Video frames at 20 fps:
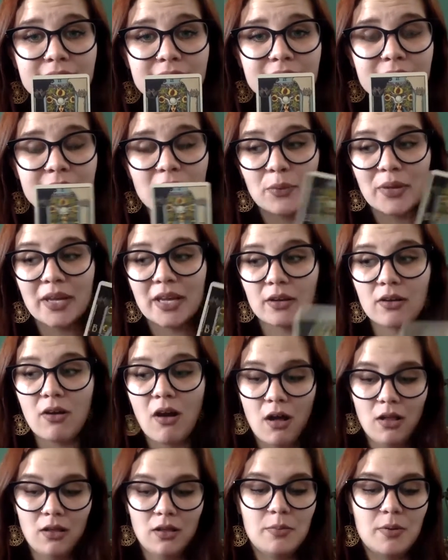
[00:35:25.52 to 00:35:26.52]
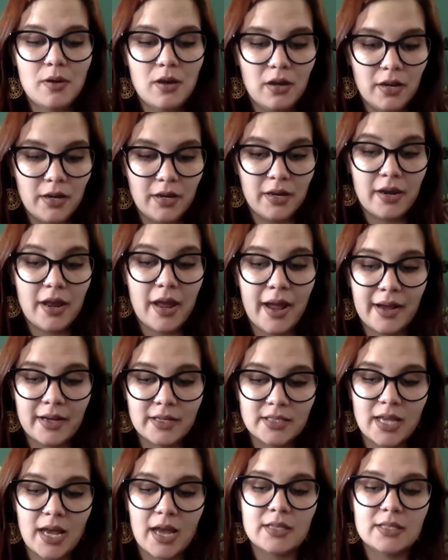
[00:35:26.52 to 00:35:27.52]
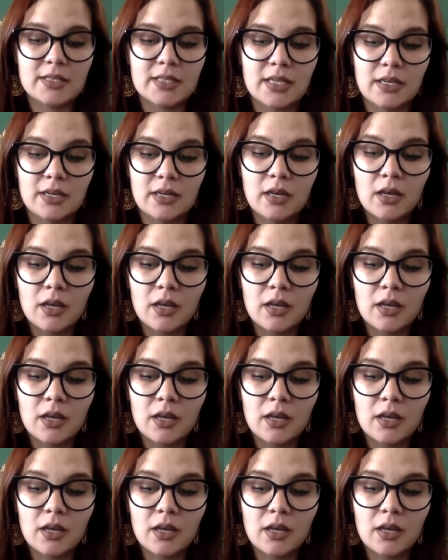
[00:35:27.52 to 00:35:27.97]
that we can call upon and access. And